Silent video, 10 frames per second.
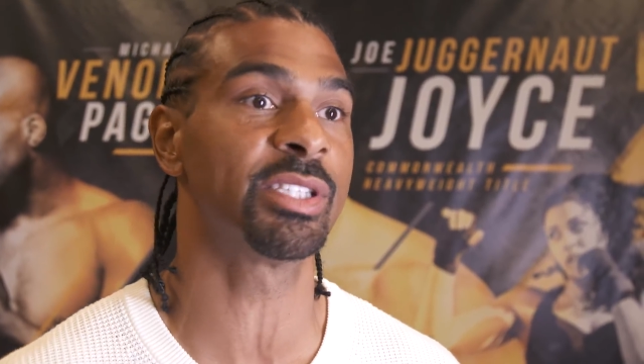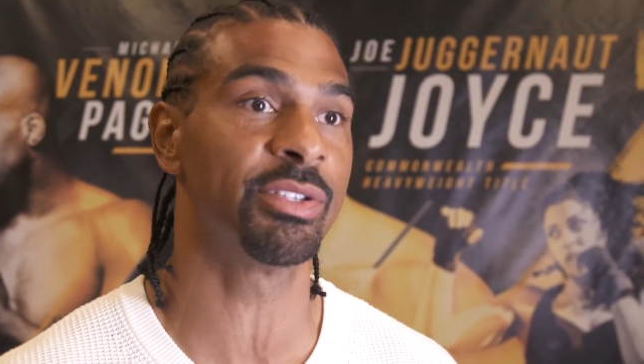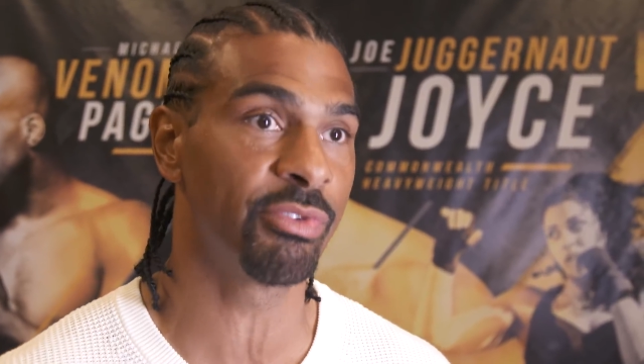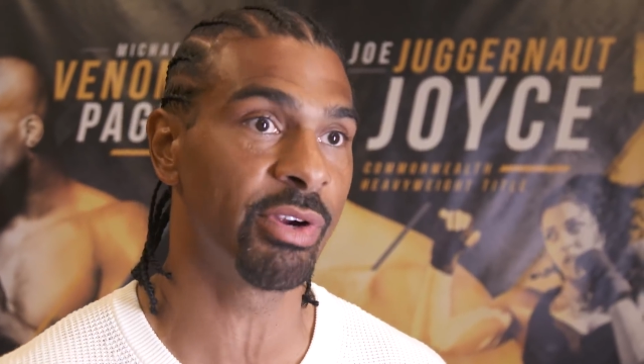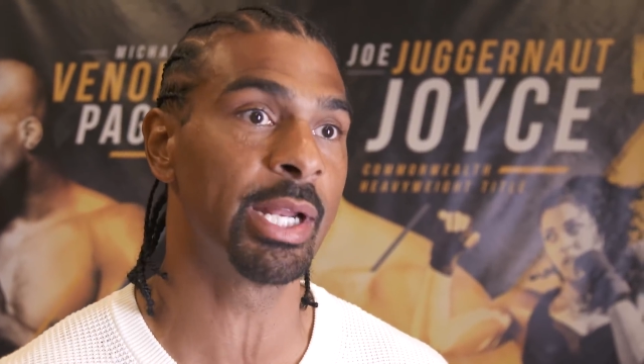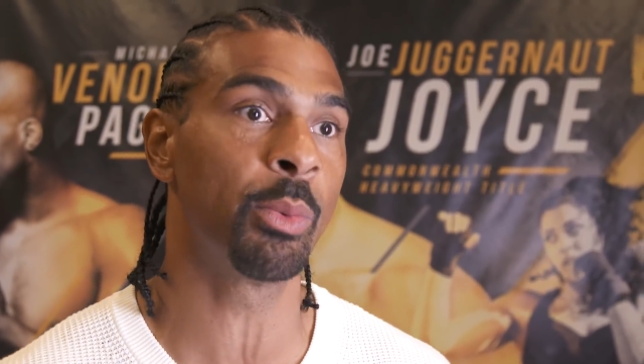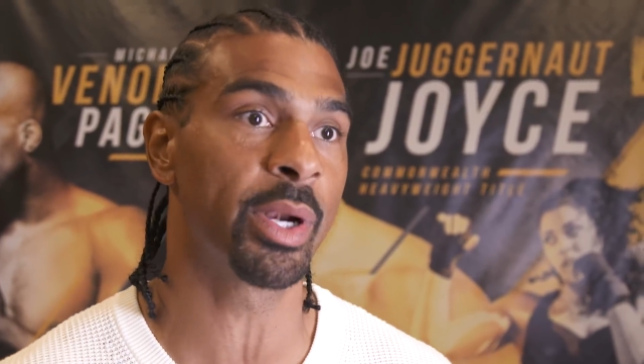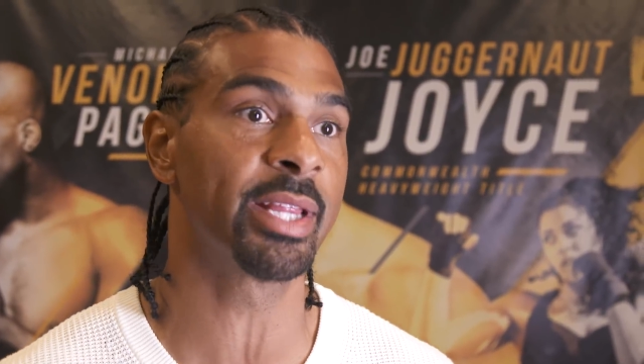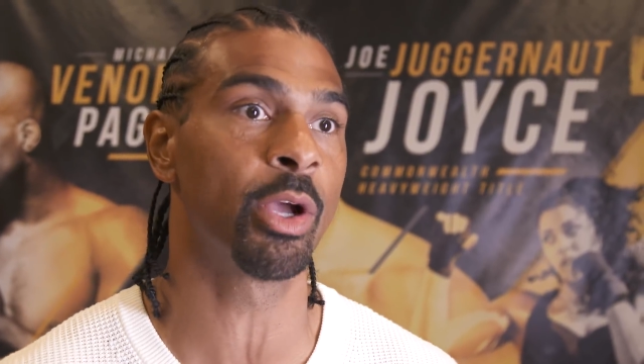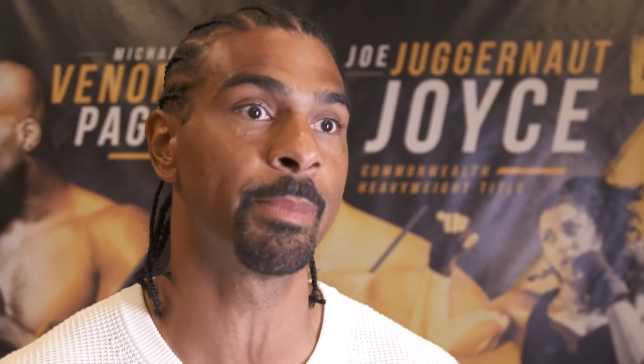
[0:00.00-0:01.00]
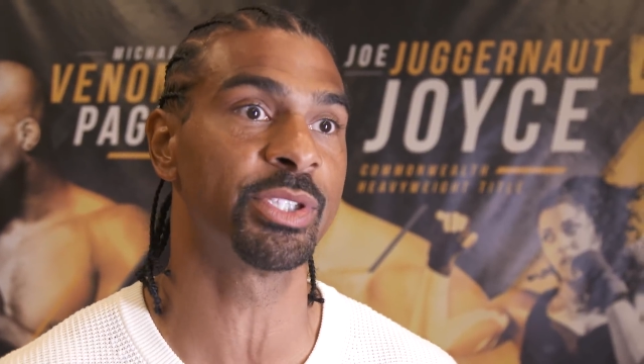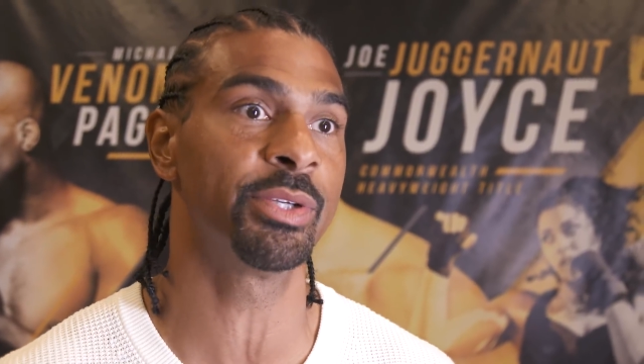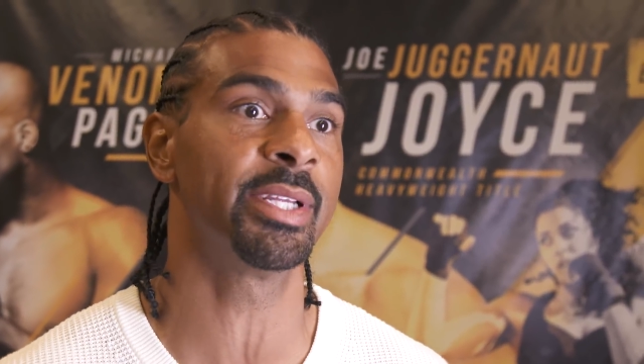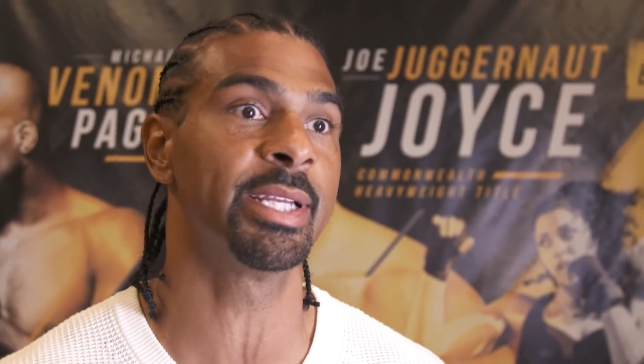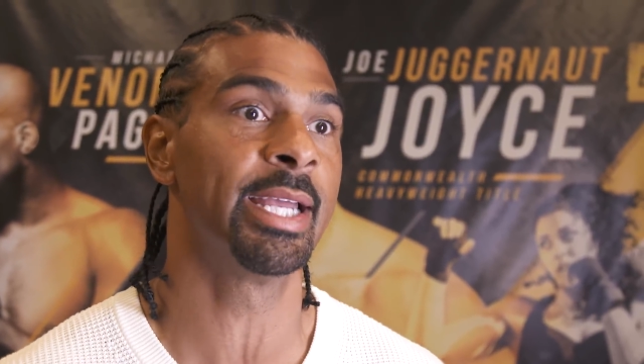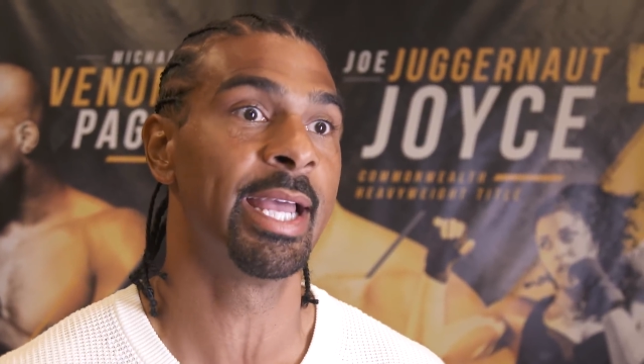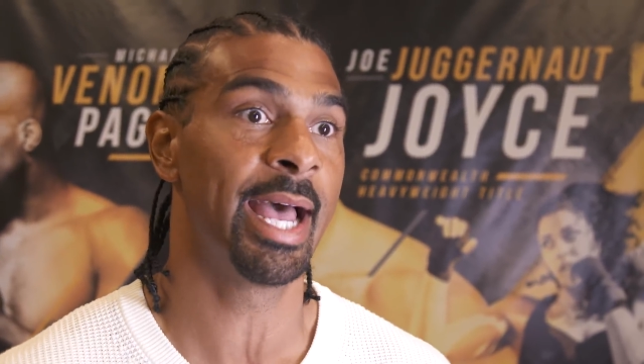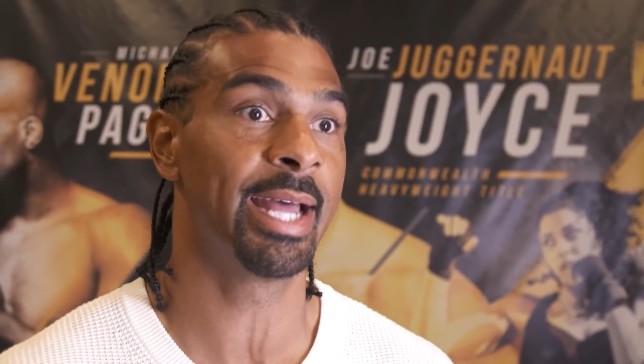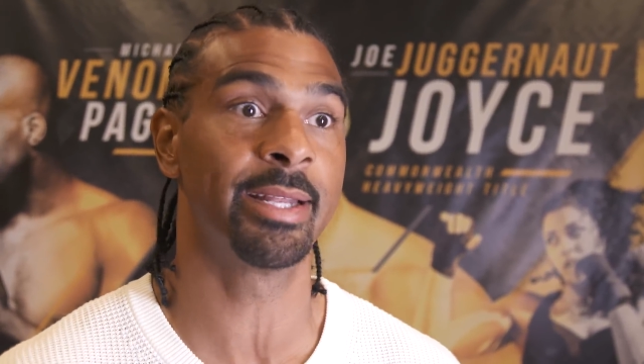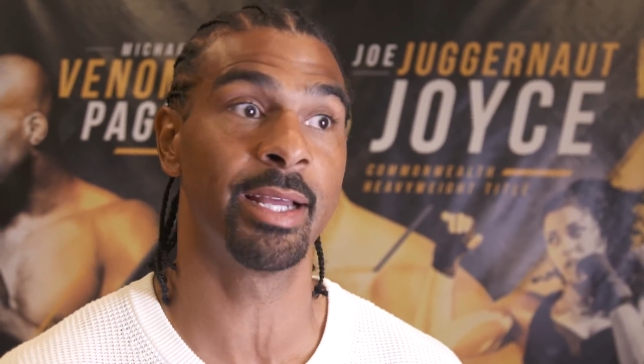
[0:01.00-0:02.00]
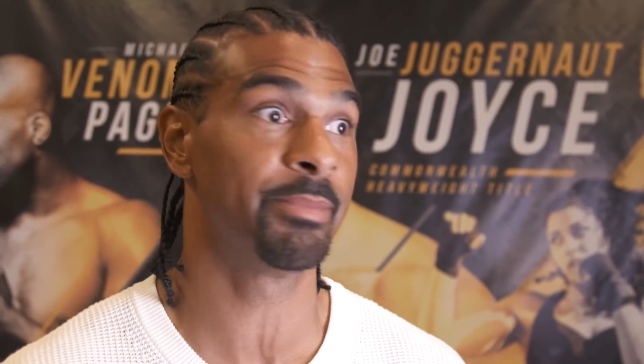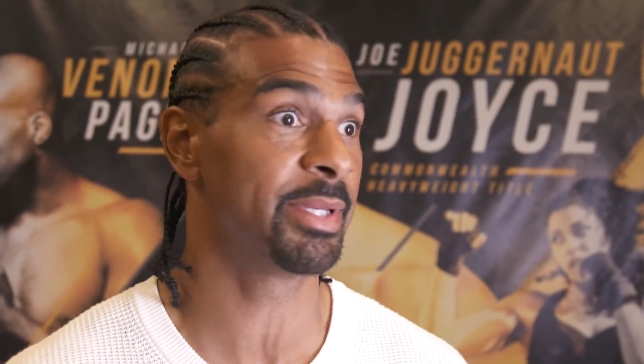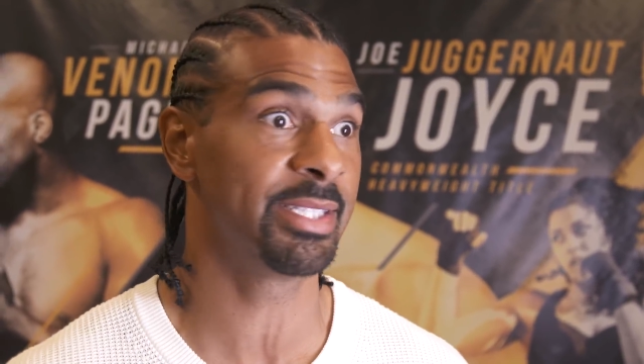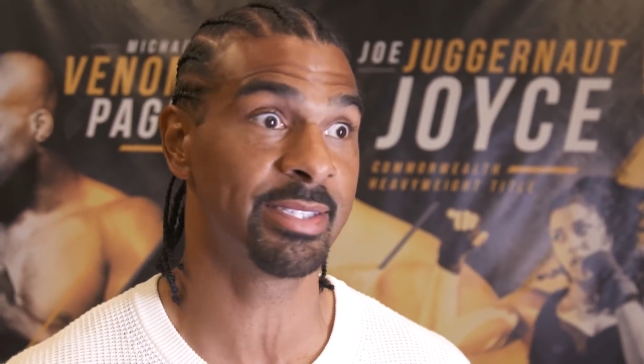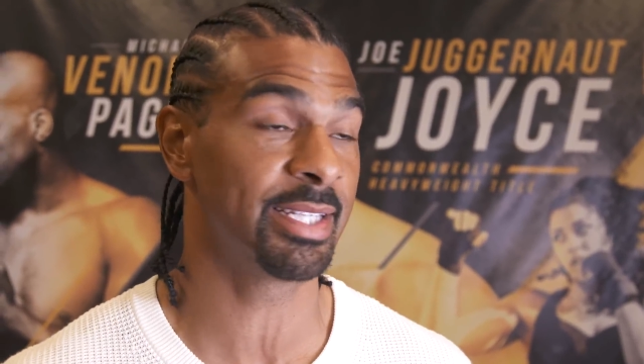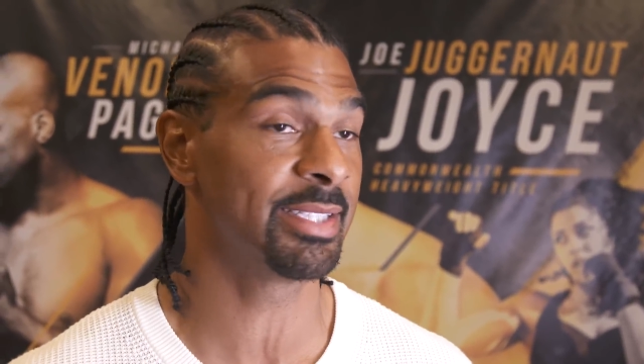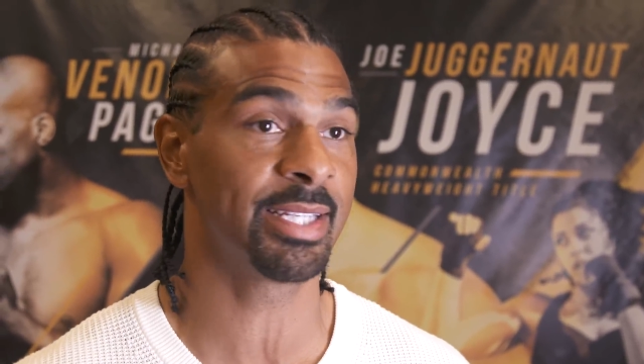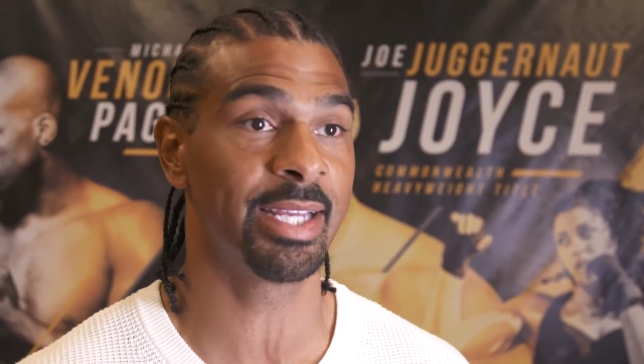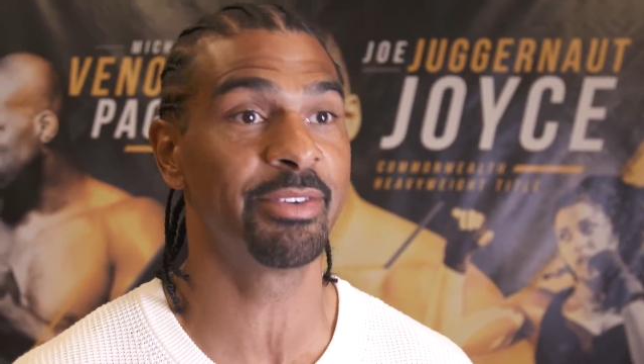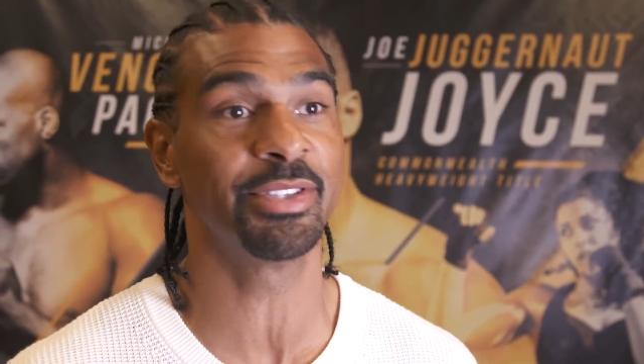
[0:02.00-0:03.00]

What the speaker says: He really wanted the opportunity. And he's here.